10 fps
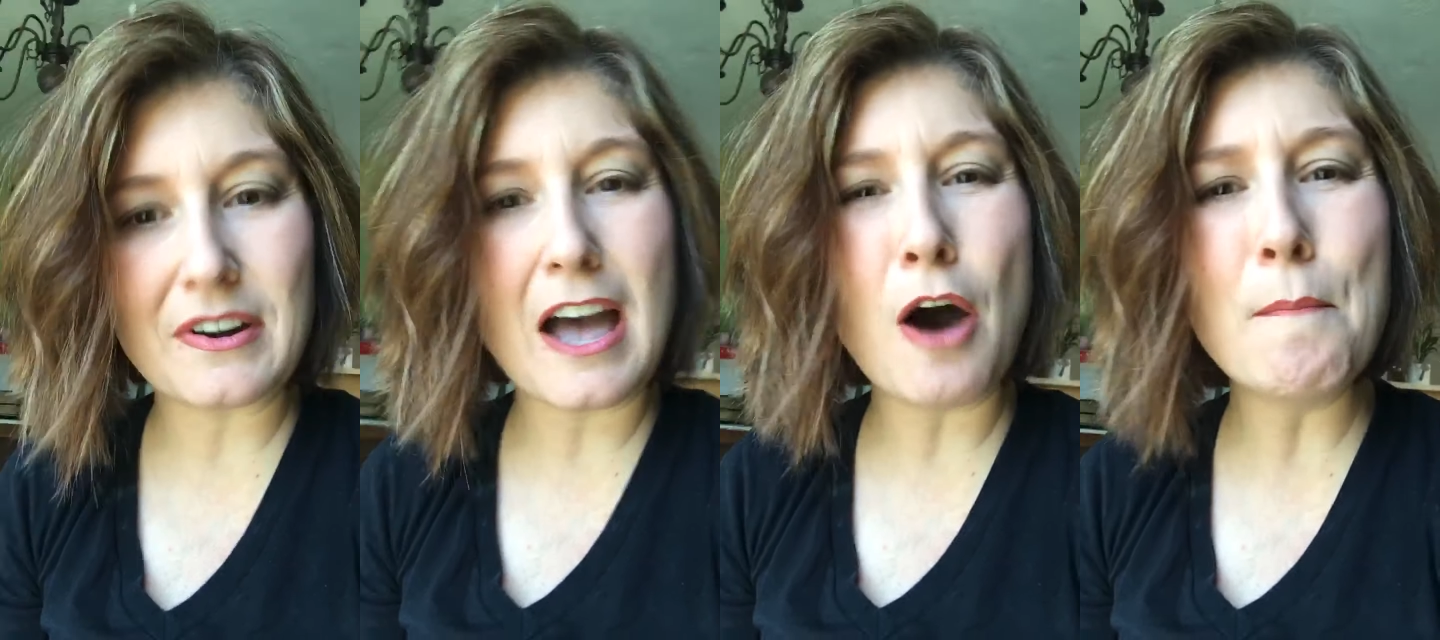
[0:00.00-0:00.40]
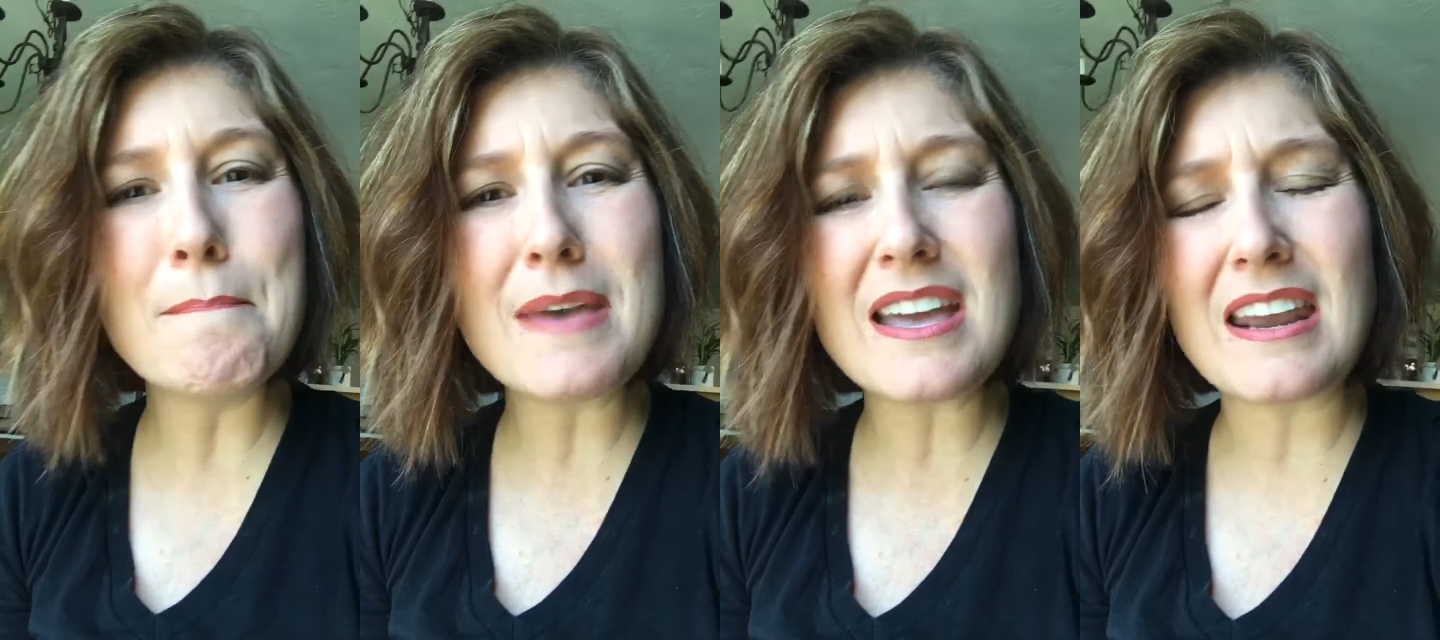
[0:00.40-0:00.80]
How
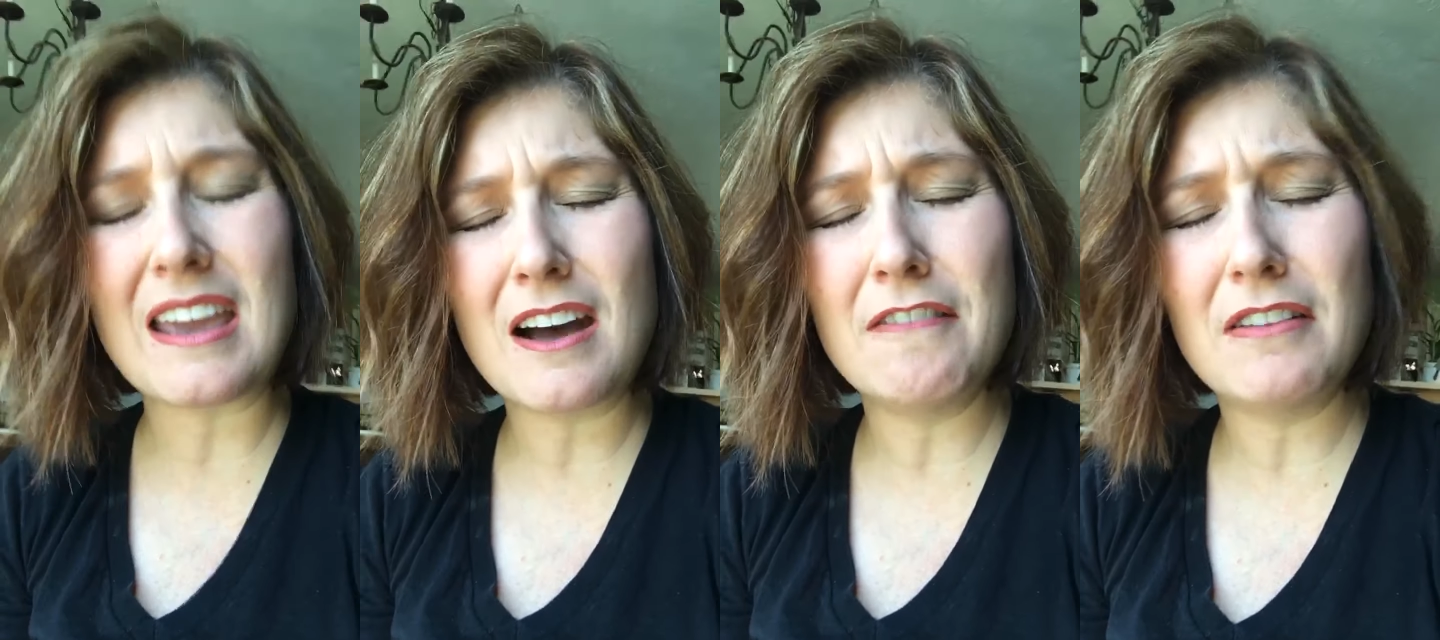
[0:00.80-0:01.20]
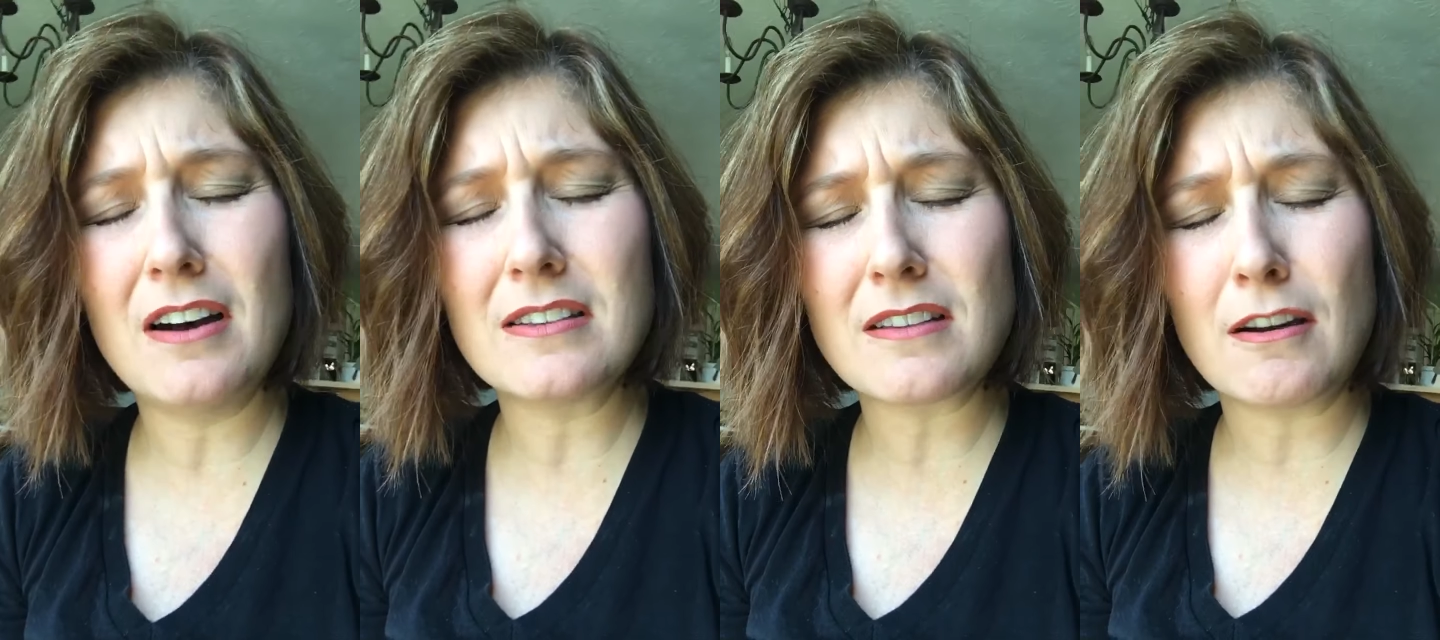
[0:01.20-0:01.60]
many of
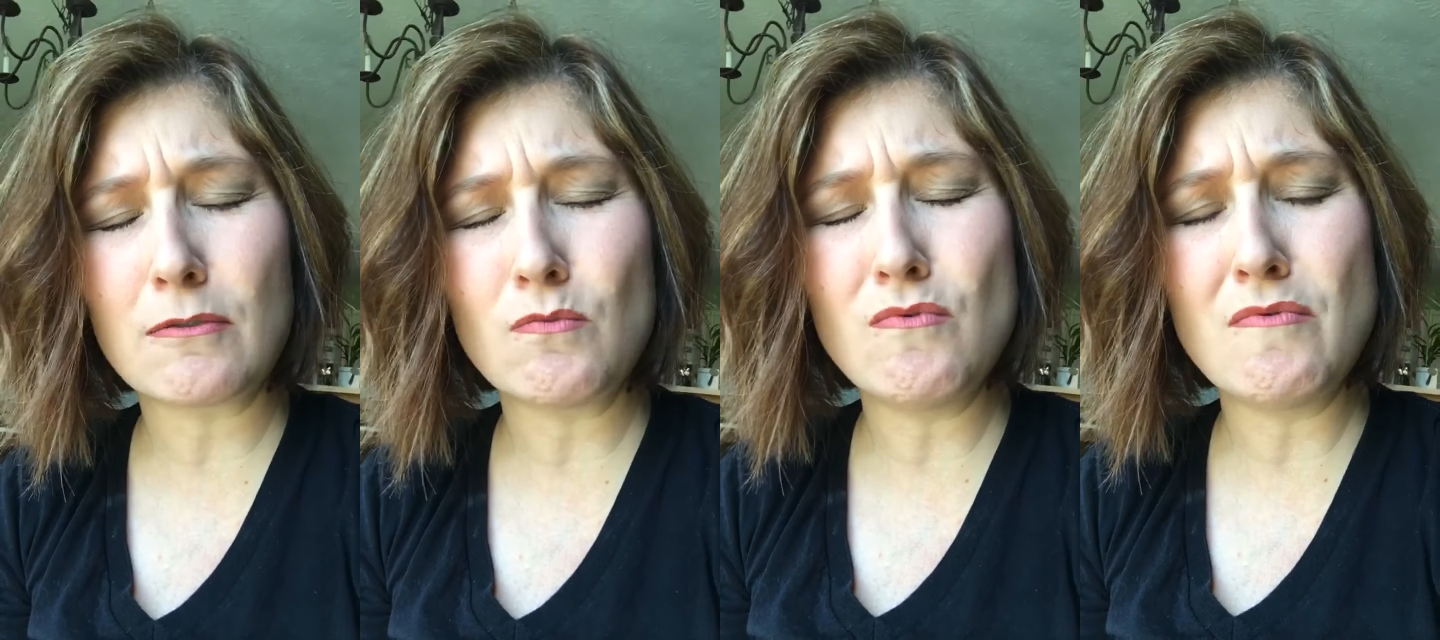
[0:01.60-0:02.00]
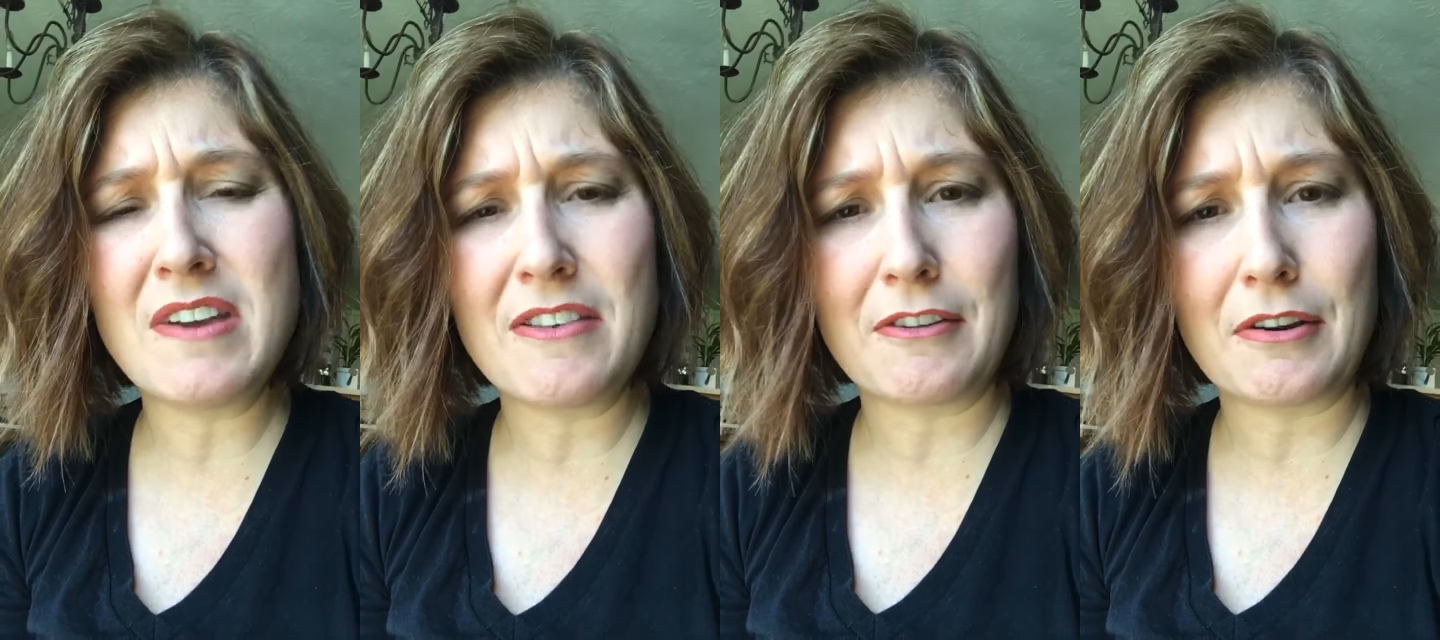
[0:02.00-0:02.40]
us are
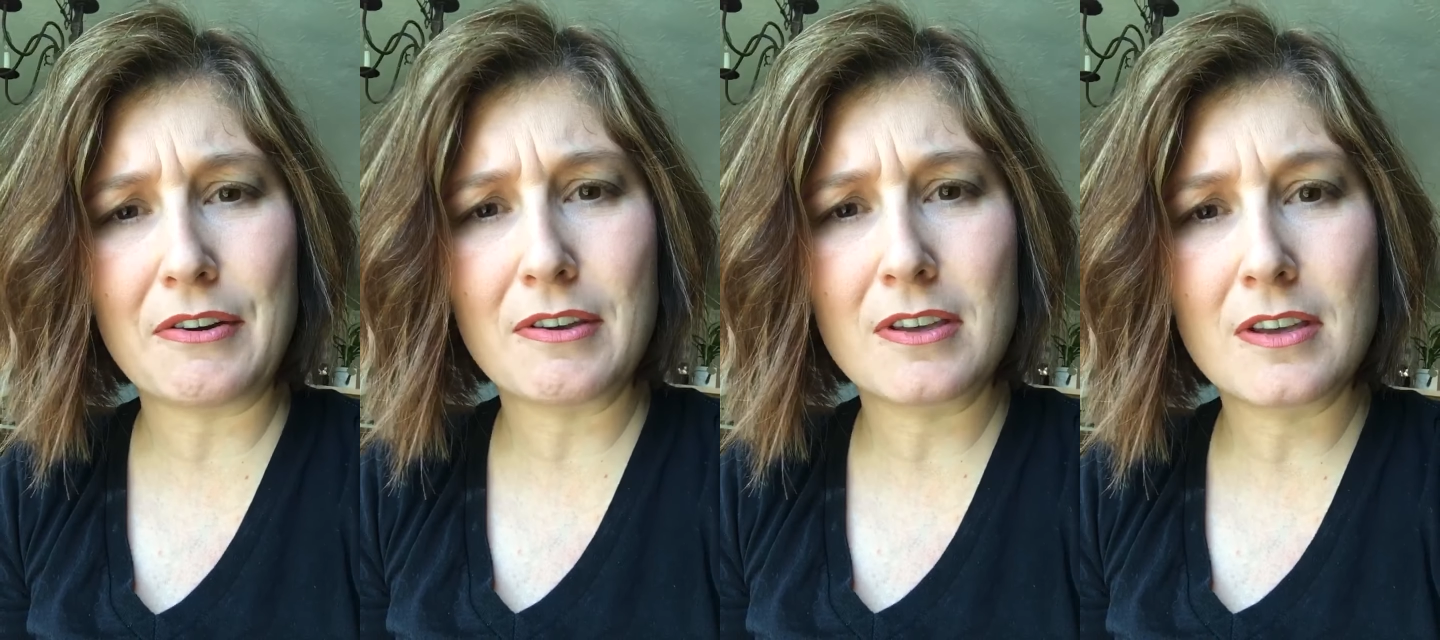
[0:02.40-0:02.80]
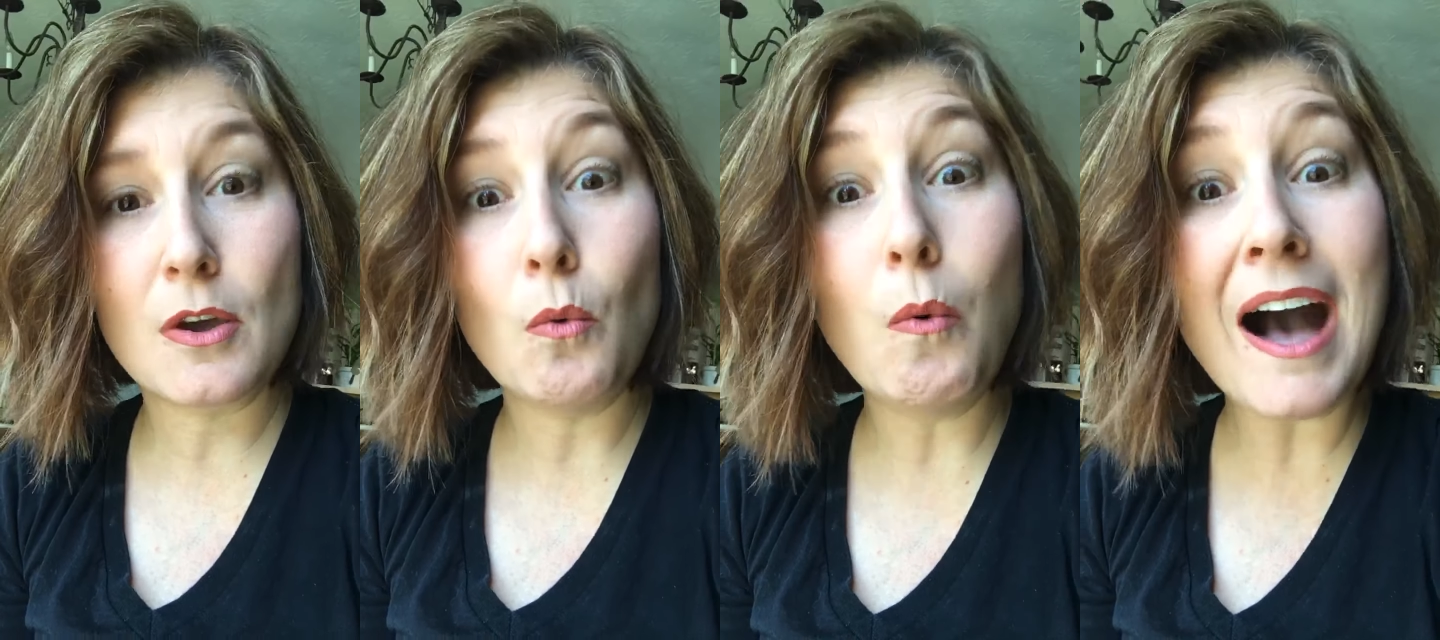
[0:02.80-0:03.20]
withered?
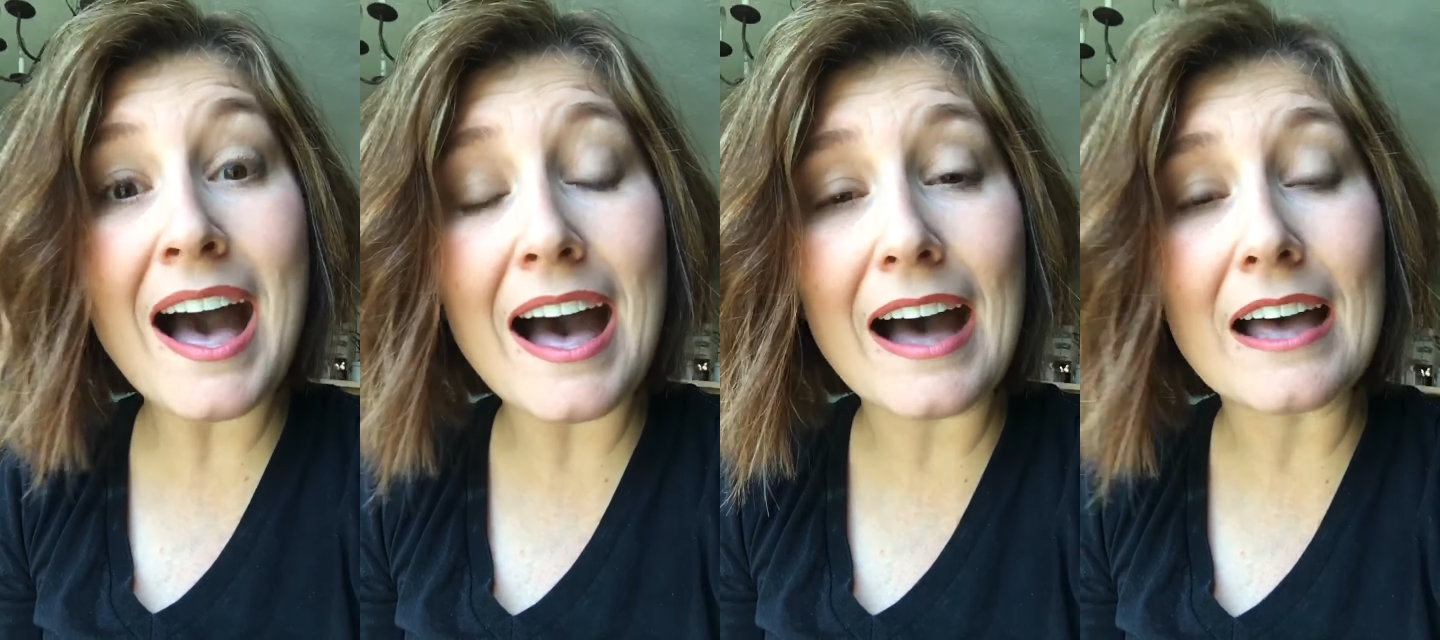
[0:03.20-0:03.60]
Why?